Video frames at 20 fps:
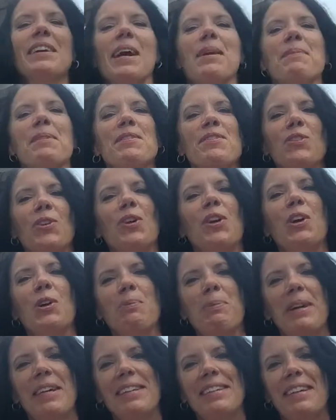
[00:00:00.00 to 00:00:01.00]
time the store
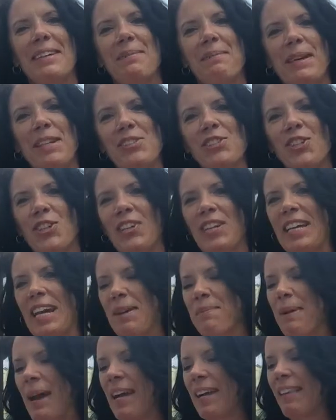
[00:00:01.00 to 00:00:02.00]
opened and made sure to
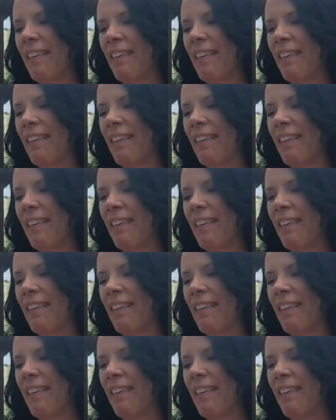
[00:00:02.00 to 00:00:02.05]
get back